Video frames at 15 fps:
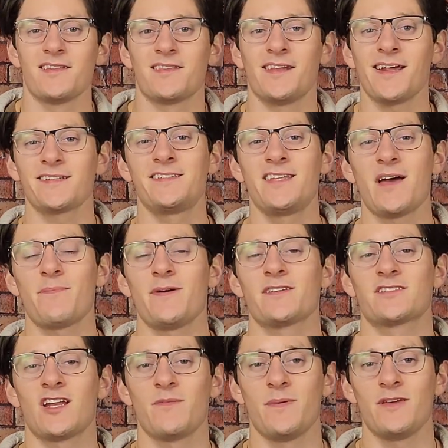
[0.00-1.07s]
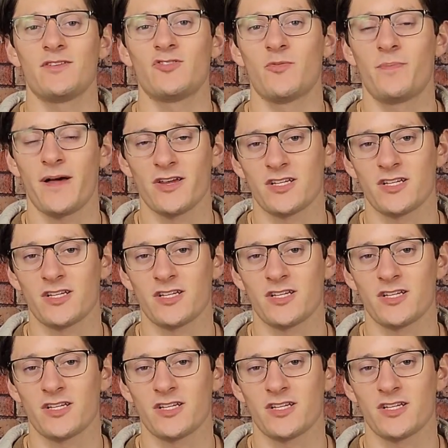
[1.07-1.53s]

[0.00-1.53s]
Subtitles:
The next step is going to be to apply